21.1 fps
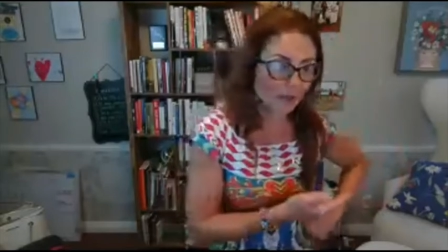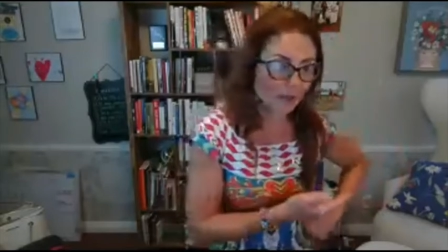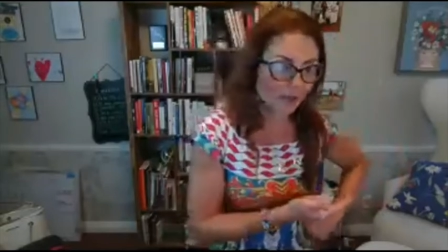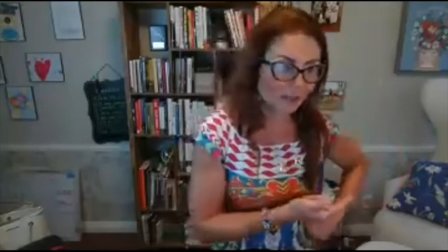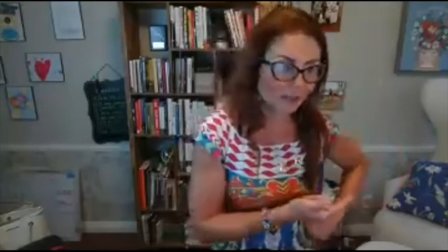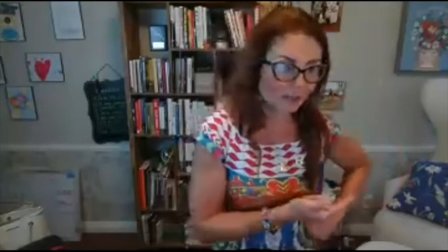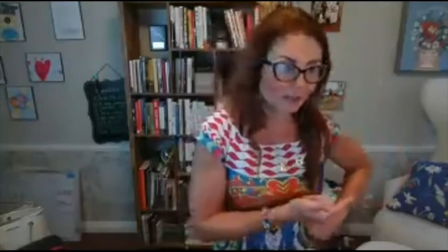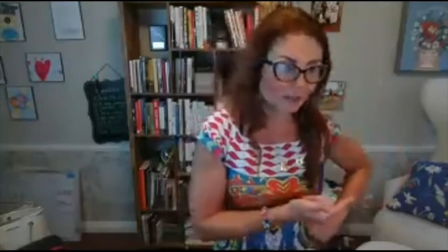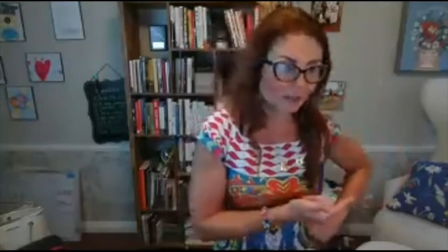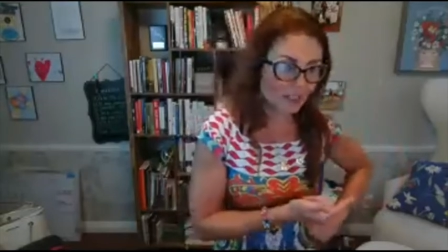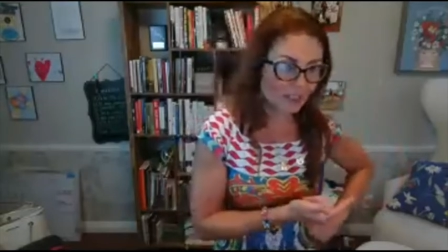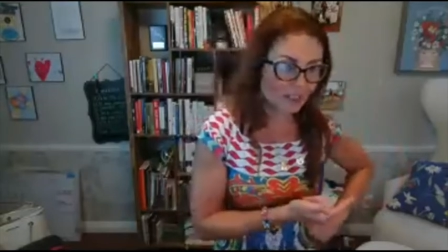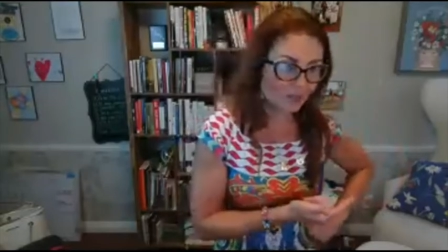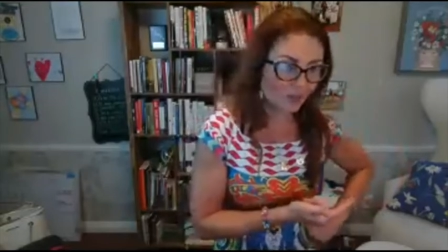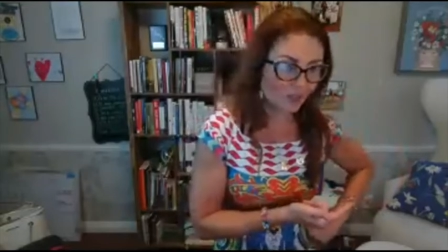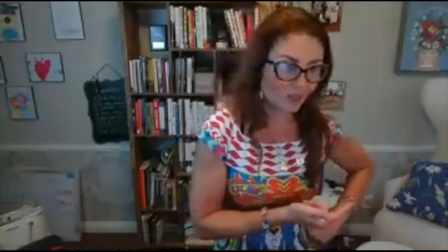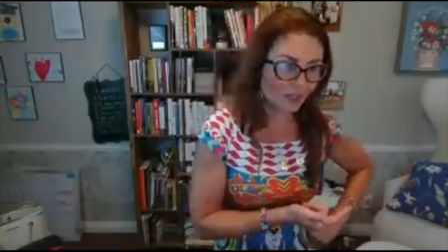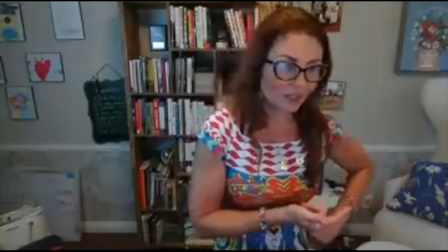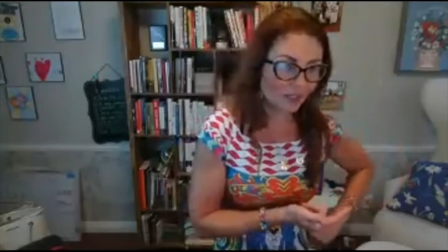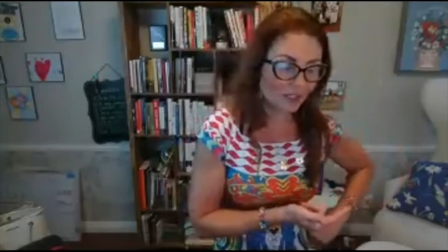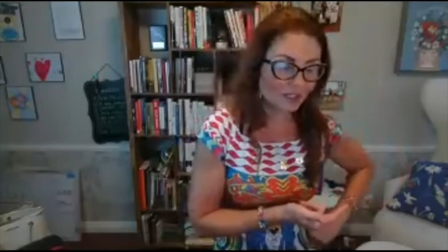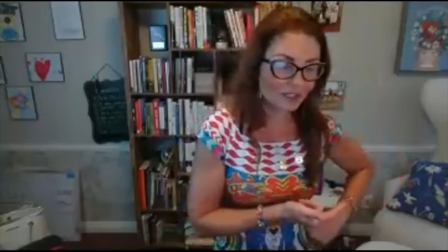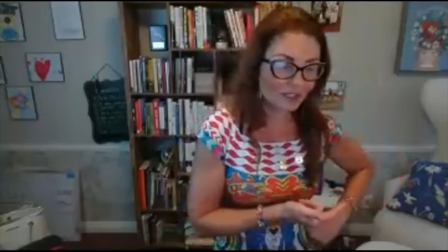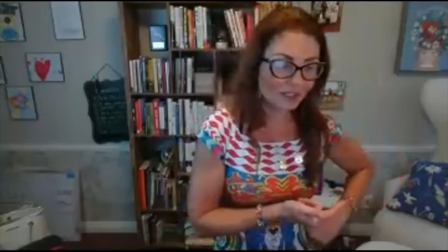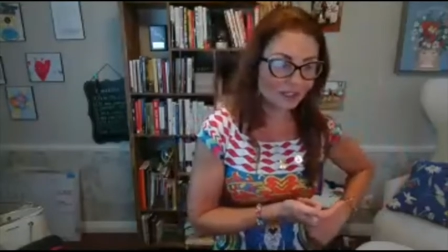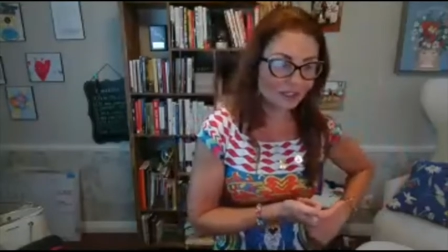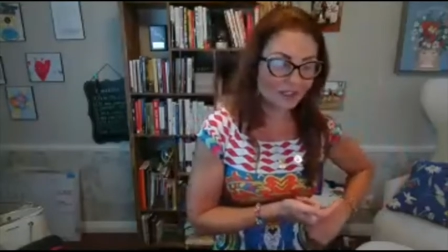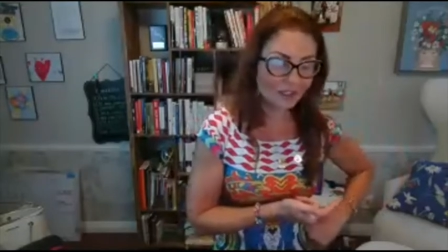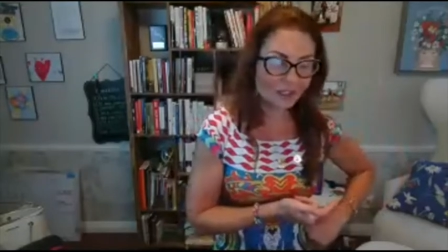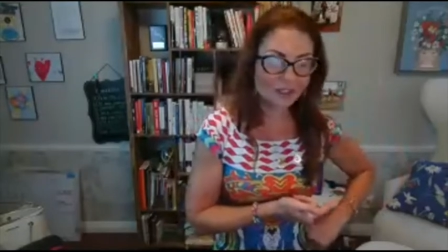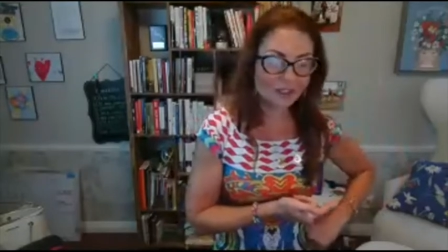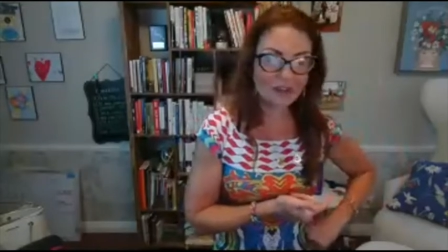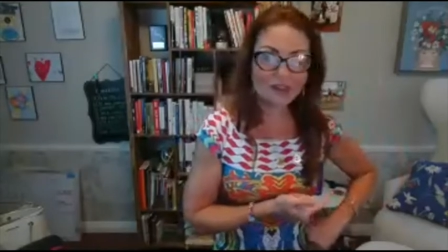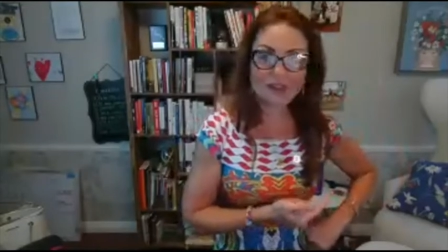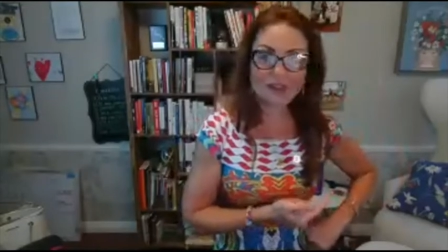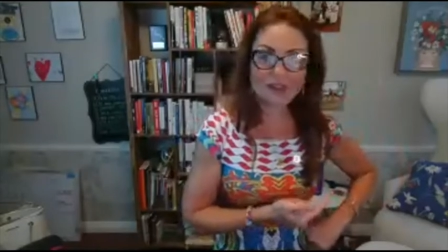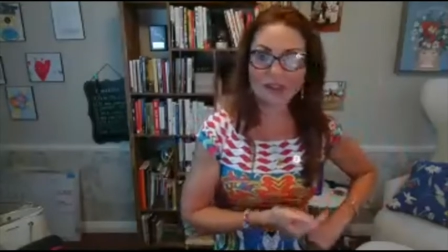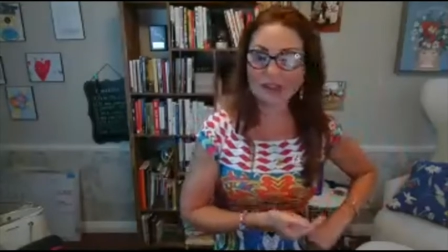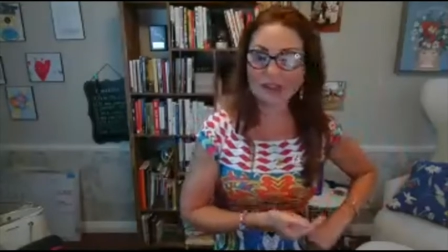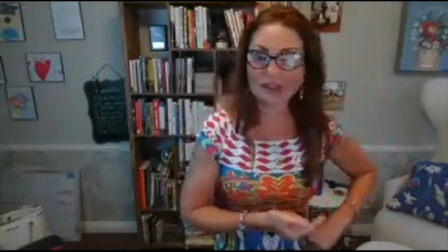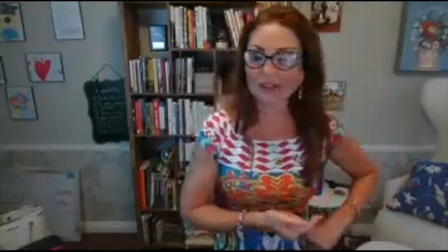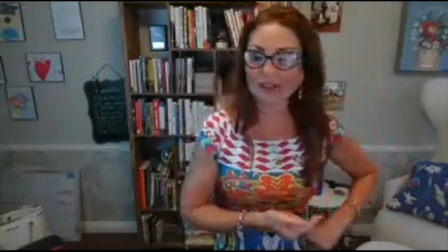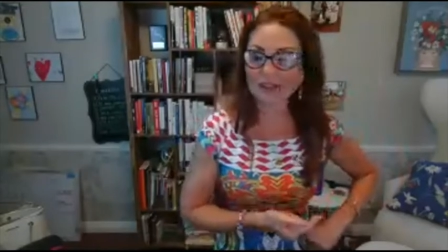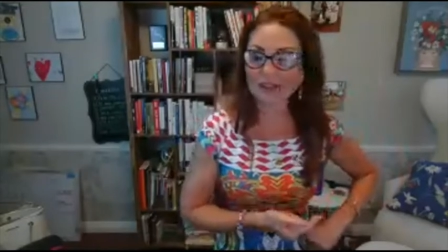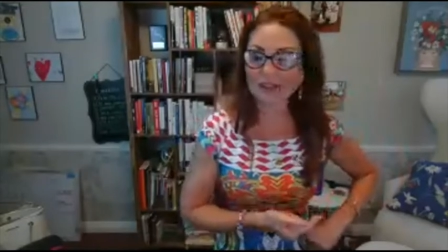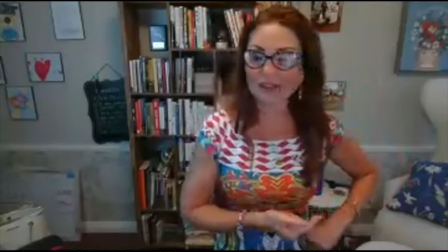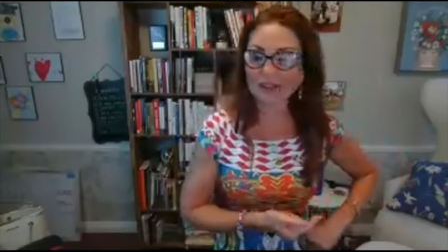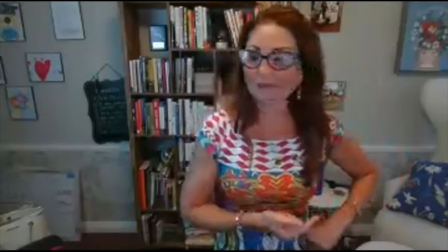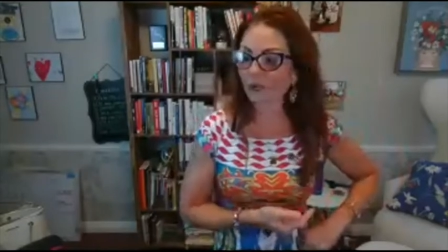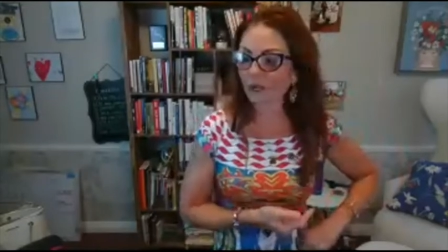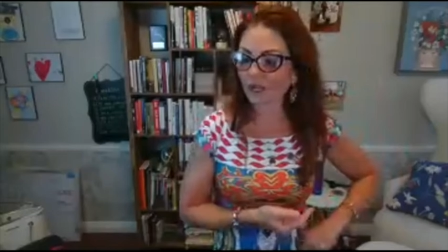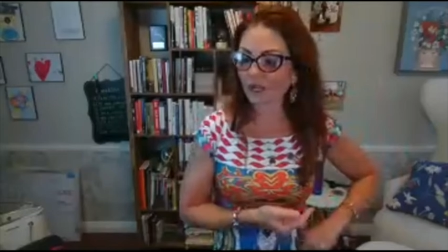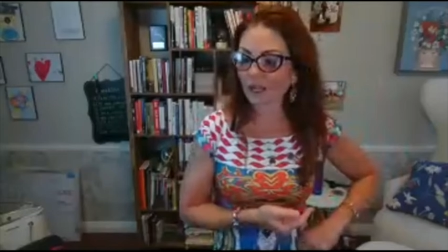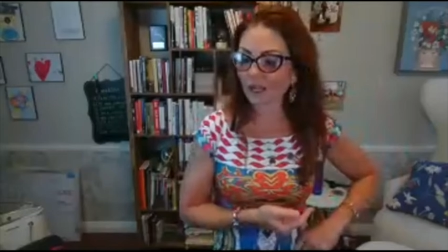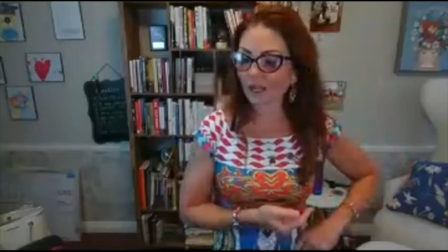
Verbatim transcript: to go back to these feelings and like okay